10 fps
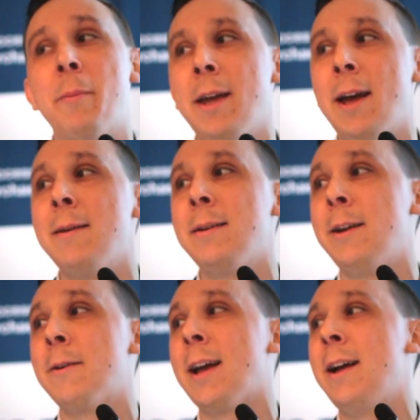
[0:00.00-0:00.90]
Again,
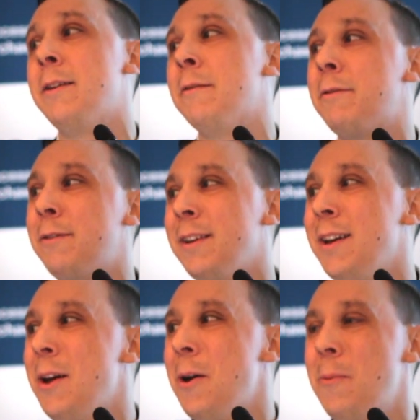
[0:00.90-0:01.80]
kind of
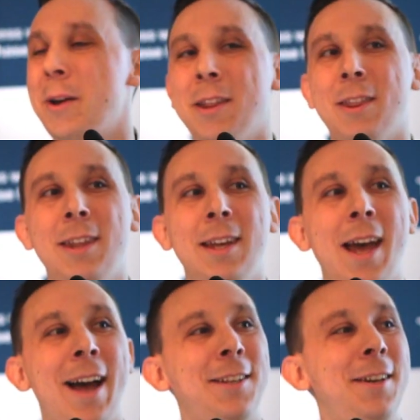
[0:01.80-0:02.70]
with
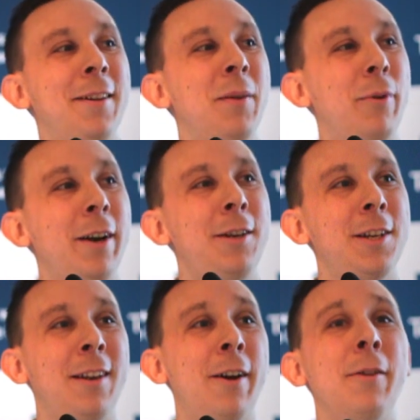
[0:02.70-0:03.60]
the accident on the bridge,
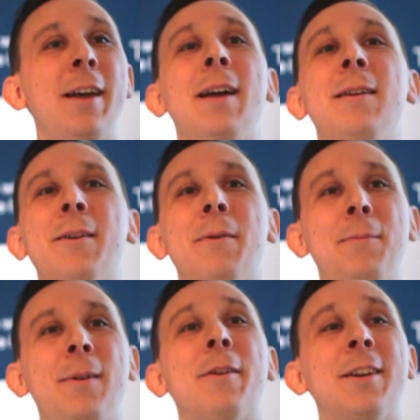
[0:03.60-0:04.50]
I know that,
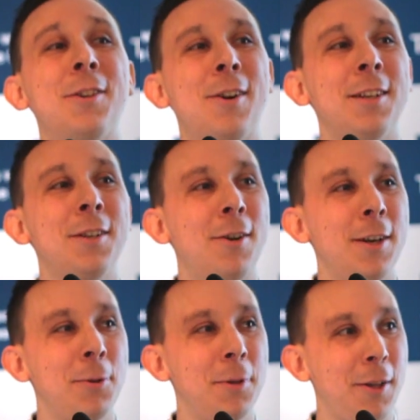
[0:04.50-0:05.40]
there's Chris.
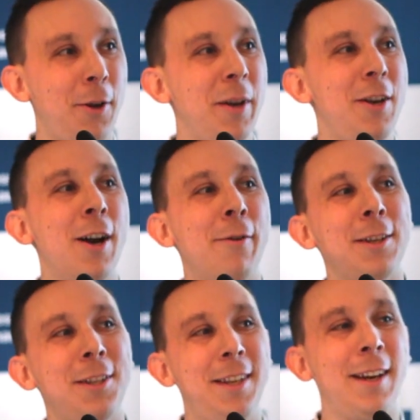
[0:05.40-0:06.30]
Chris was a little bit
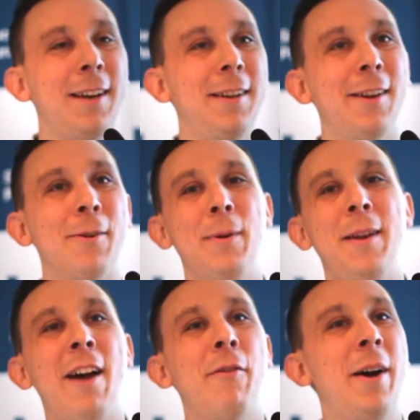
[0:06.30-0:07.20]
nervous to, we'd
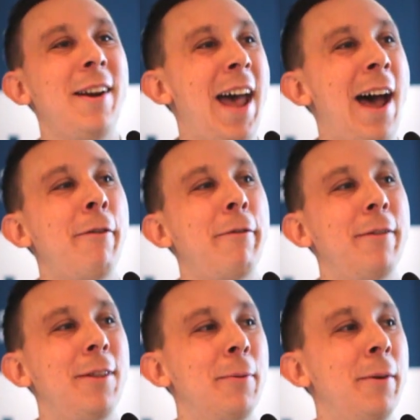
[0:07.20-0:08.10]
have about half
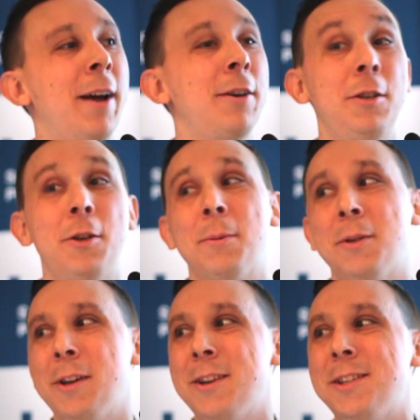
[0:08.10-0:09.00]
the room actually show up,
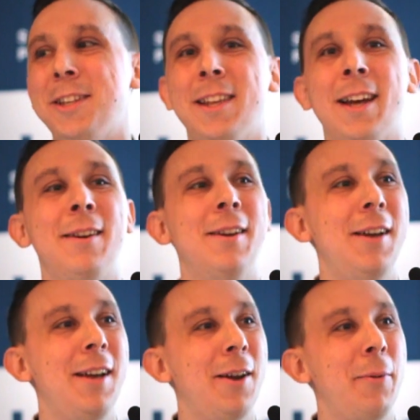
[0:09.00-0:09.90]
so good to see that,
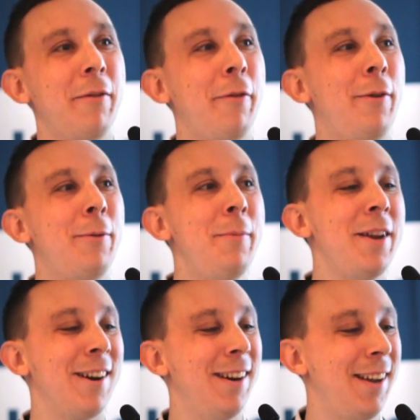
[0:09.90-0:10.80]
we have a full room
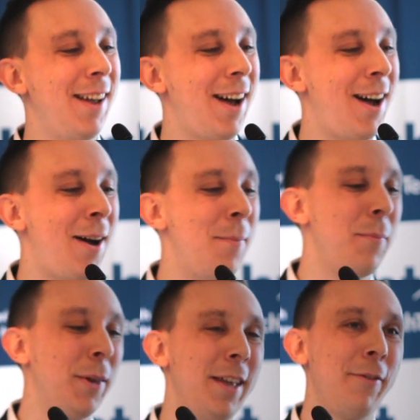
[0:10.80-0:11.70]
here.
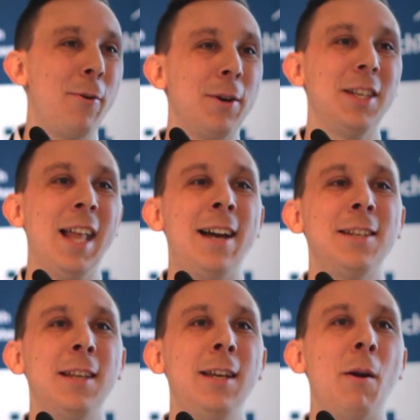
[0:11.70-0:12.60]
But then, of course,
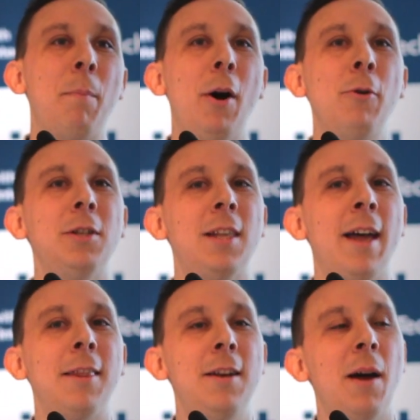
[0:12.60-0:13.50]
lastly, post
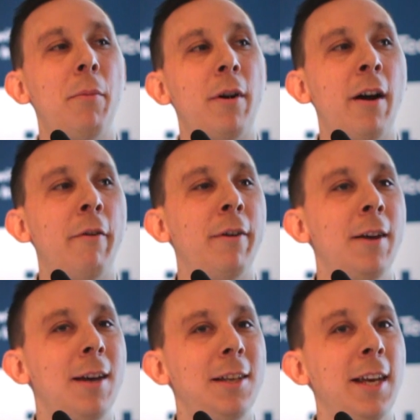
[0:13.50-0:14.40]
that, the number of
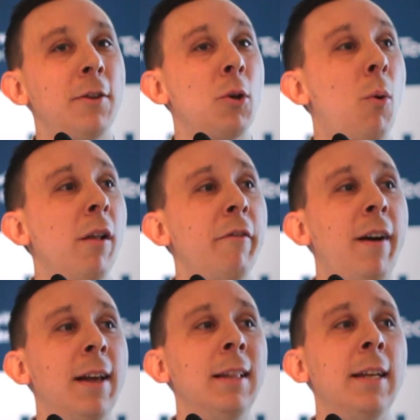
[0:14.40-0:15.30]
sales
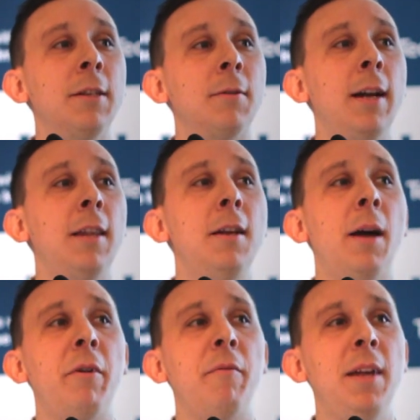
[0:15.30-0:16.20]
qualified leads, right? The
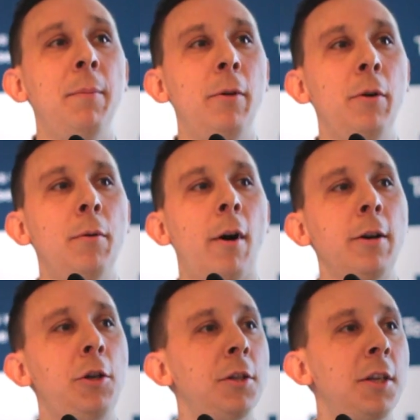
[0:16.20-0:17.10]
number of people who
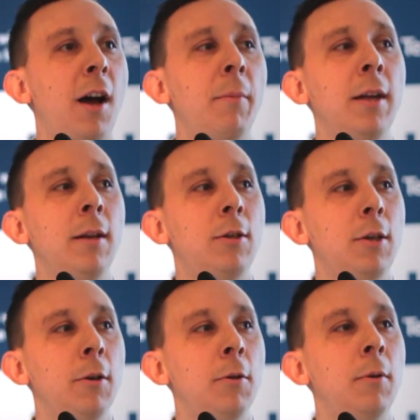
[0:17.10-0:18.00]
aren't just coming
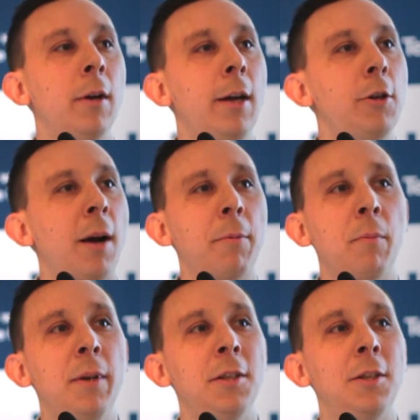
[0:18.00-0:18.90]
to drop their
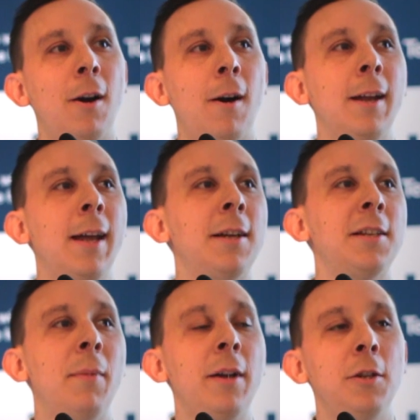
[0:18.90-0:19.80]
business card, again, as
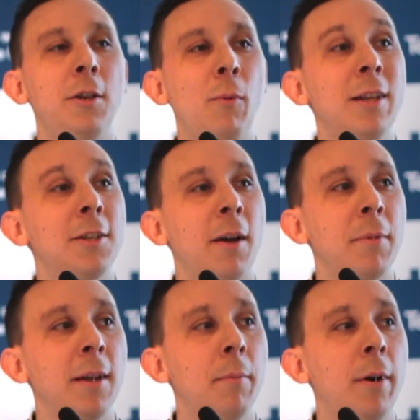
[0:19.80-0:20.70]
I mentioned, to win
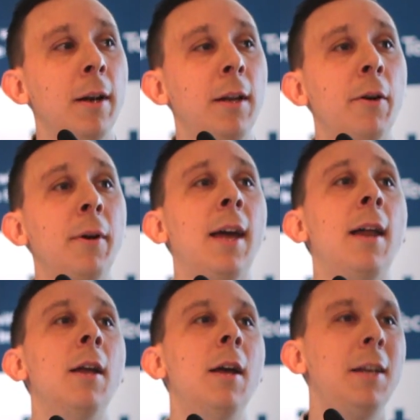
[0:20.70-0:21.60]
something, but,
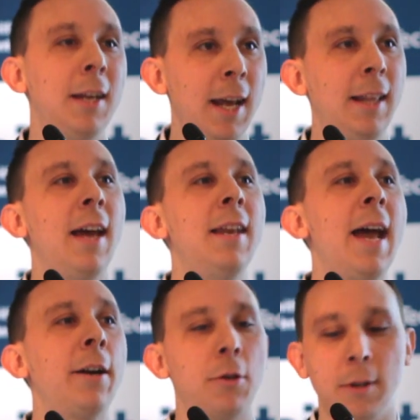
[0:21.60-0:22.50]
again, to take that
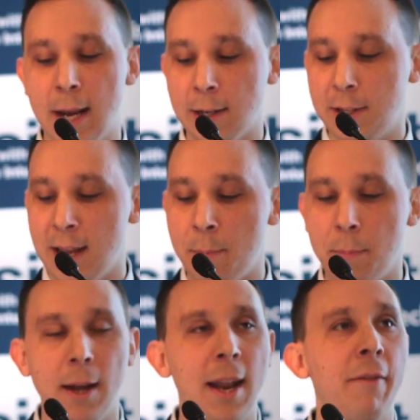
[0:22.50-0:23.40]
natural next
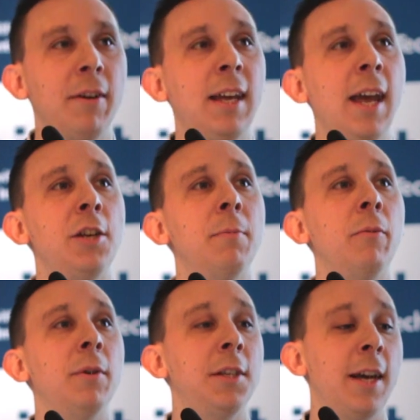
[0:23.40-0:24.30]
step and have an
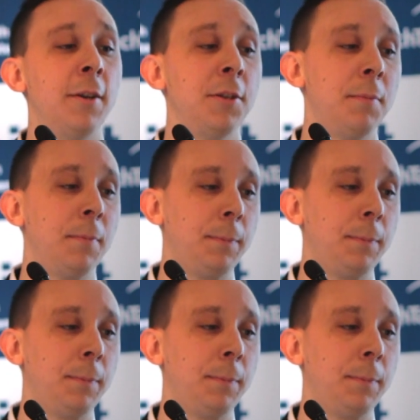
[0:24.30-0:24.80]
engagement with sales.